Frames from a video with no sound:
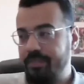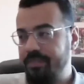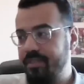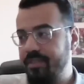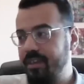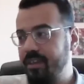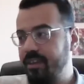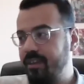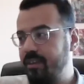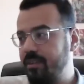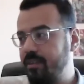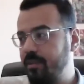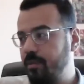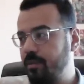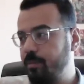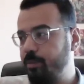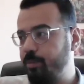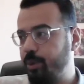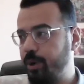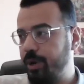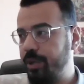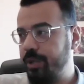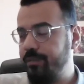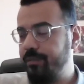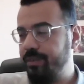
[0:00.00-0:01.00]
I think
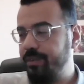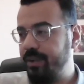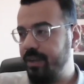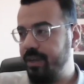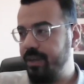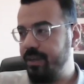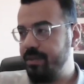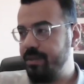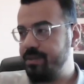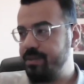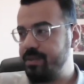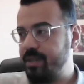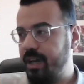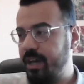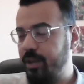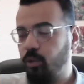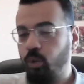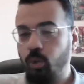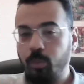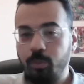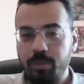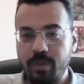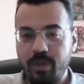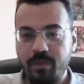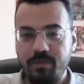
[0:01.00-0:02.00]
part of it is
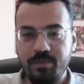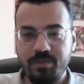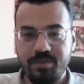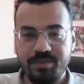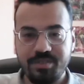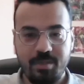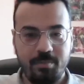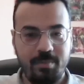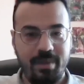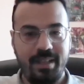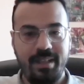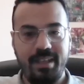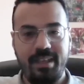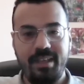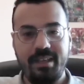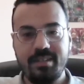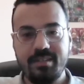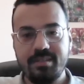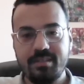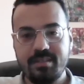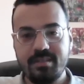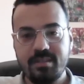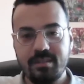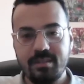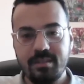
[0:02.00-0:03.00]

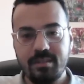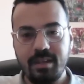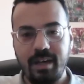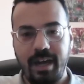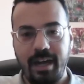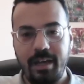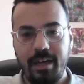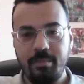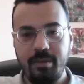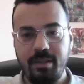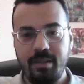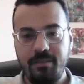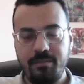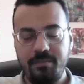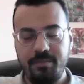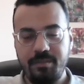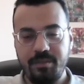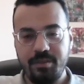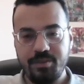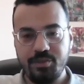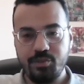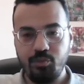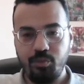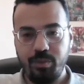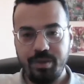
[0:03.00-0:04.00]
I believe
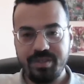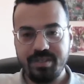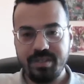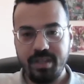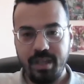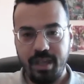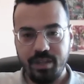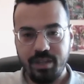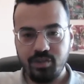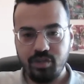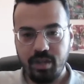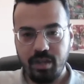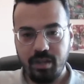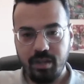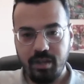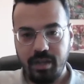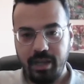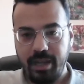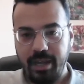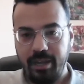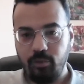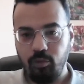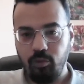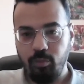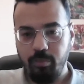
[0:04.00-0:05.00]
there is West Asia.
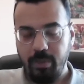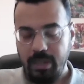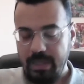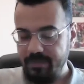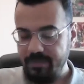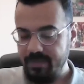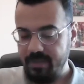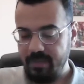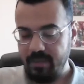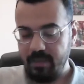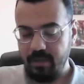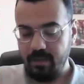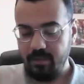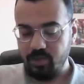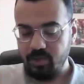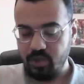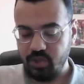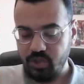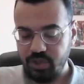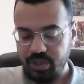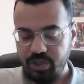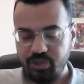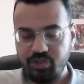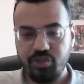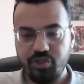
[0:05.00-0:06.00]
I don't believe in the
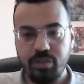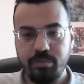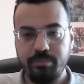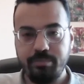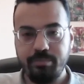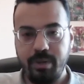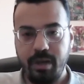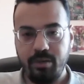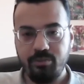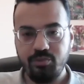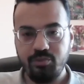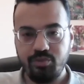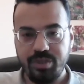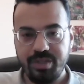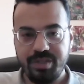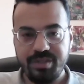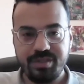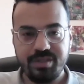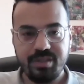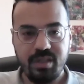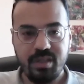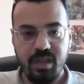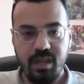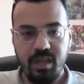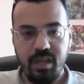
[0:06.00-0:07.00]
traditional
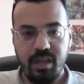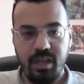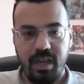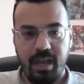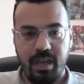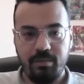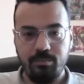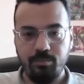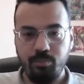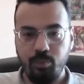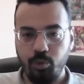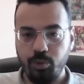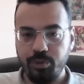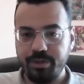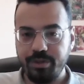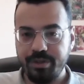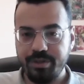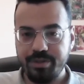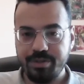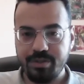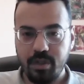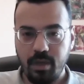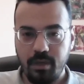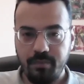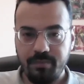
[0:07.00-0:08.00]
boundaries and
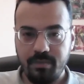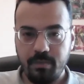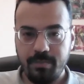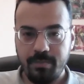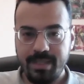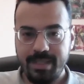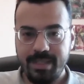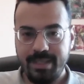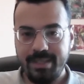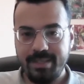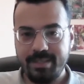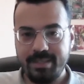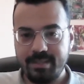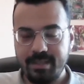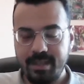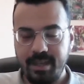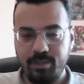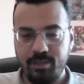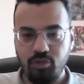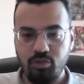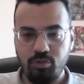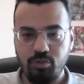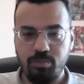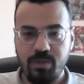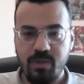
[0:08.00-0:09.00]
borders of the Middle East.
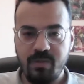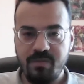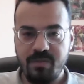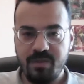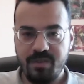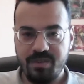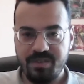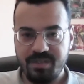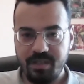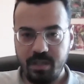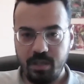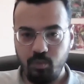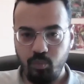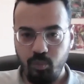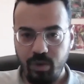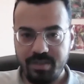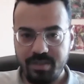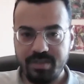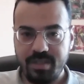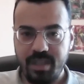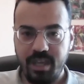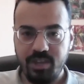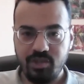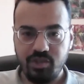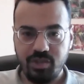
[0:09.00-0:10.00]
I do believe there is a
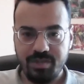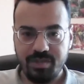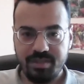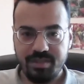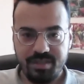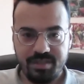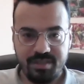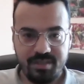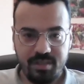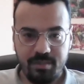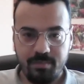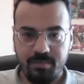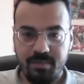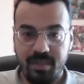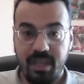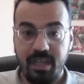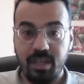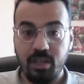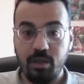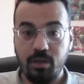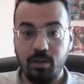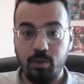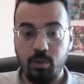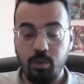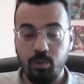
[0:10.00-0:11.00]
West Asian system that
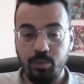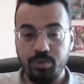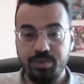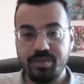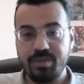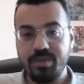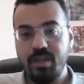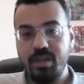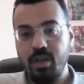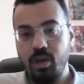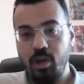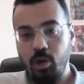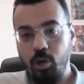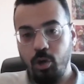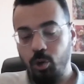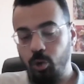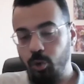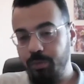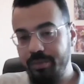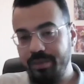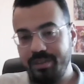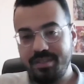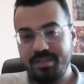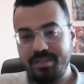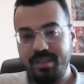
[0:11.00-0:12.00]
includes
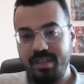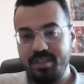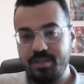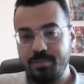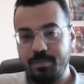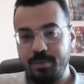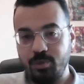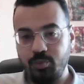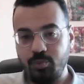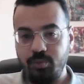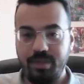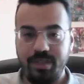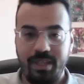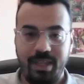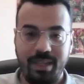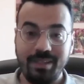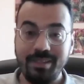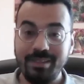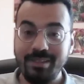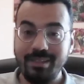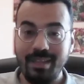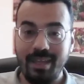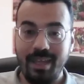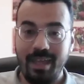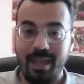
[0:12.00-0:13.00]
all the states between
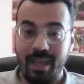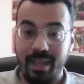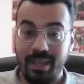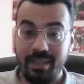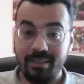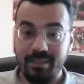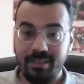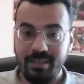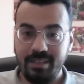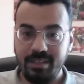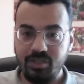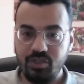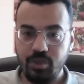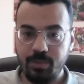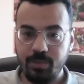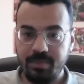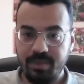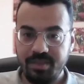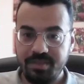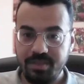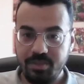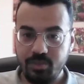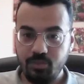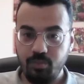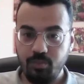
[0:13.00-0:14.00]
India and Egypt.
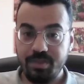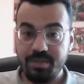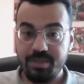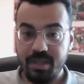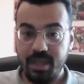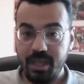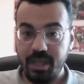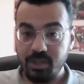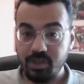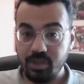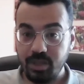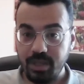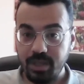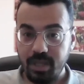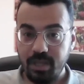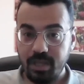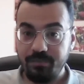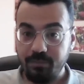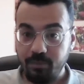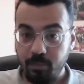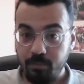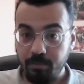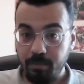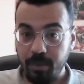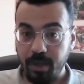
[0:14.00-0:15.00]
This is West Asia
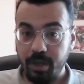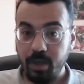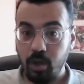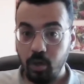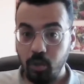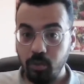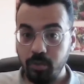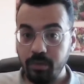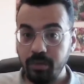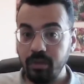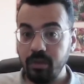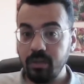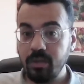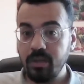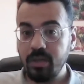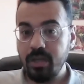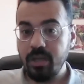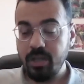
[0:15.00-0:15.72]
from my own